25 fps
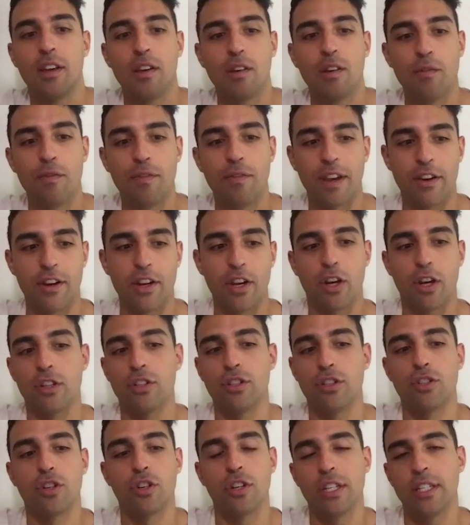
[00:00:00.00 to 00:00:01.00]
very
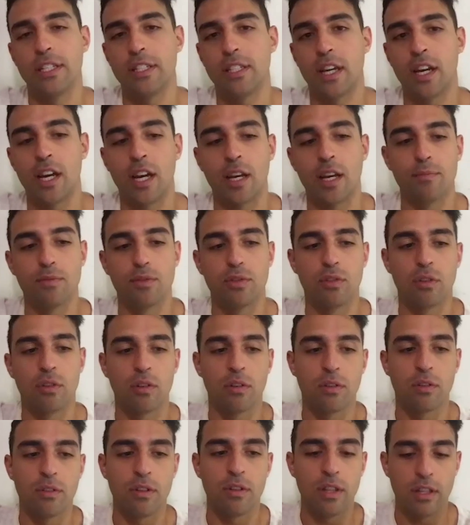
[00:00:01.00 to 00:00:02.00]
uncertain times.
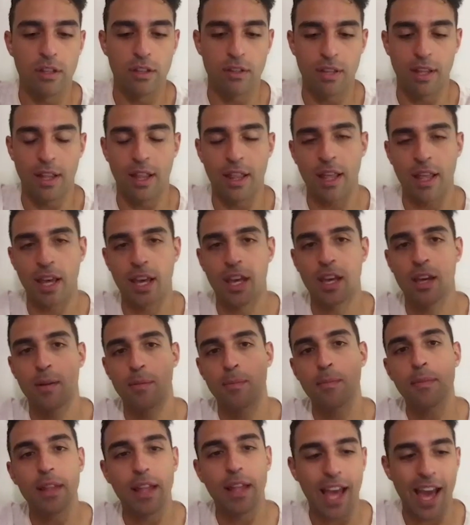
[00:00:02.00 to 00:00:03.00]
So to
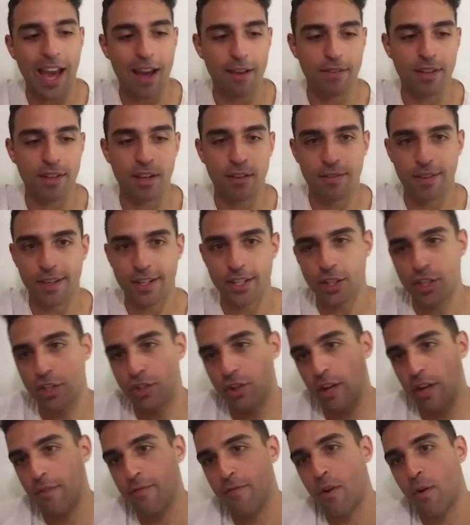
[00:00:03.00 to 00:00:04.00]
them, having a very
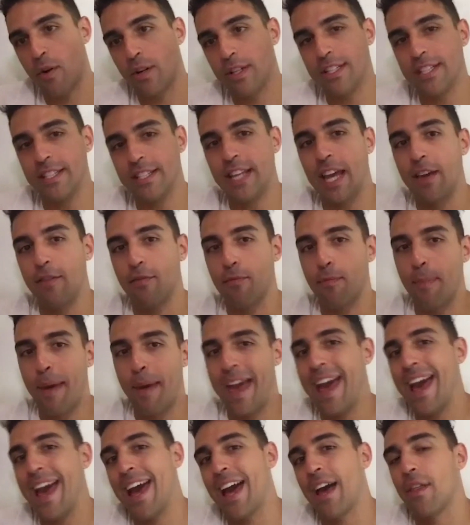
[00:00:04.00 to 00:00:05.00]
straightforward, safe
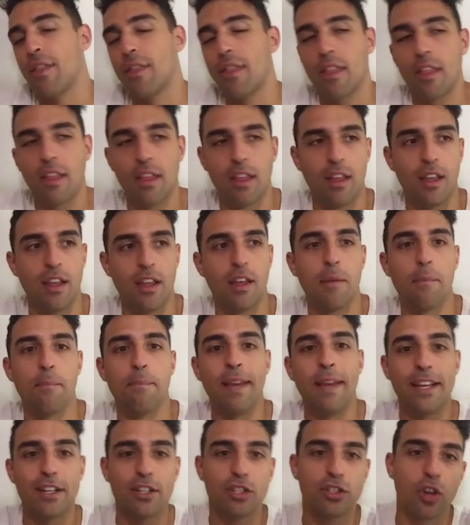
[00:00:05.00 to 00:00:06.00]
path
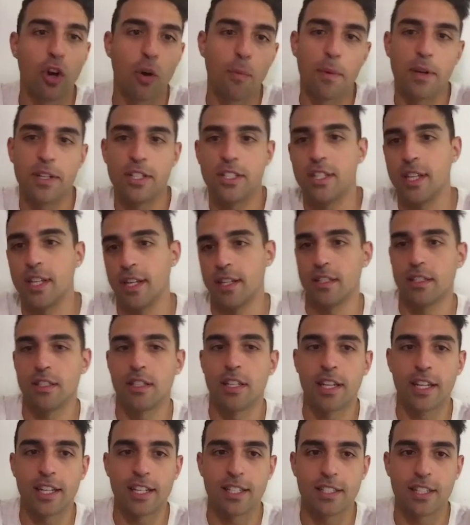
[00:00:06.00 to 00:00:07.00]
makes so much sense.
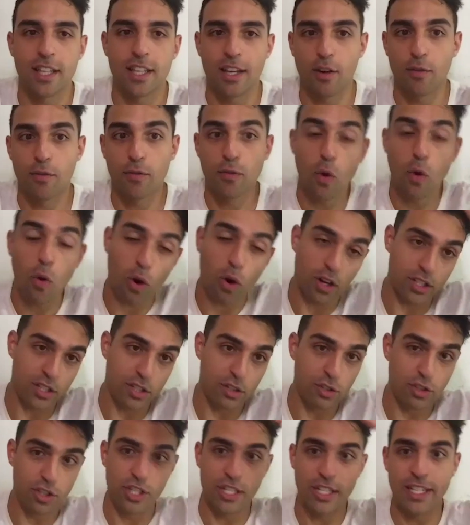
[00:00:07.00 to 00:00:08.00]
Like, it's like, of course,
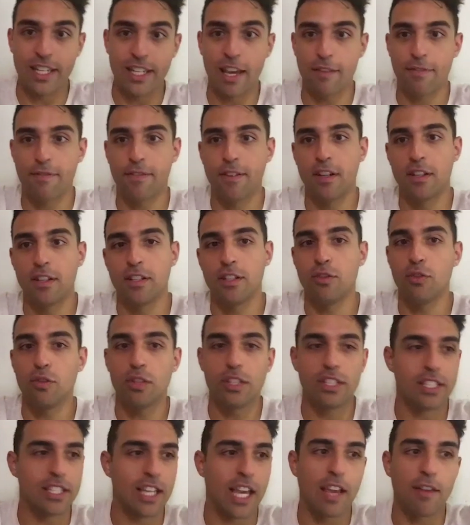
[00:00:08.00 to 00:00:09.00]
you should definitely do the
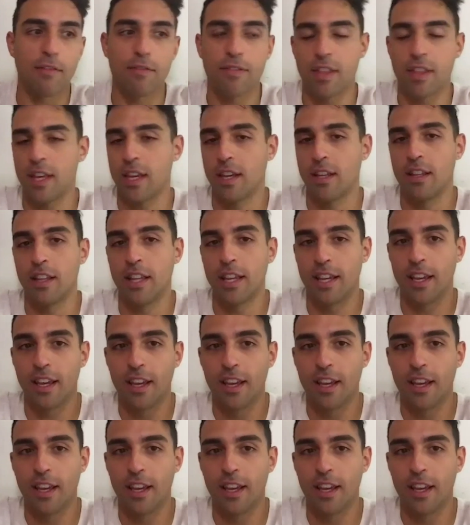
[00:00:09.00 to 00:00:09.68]
safe thing. Like,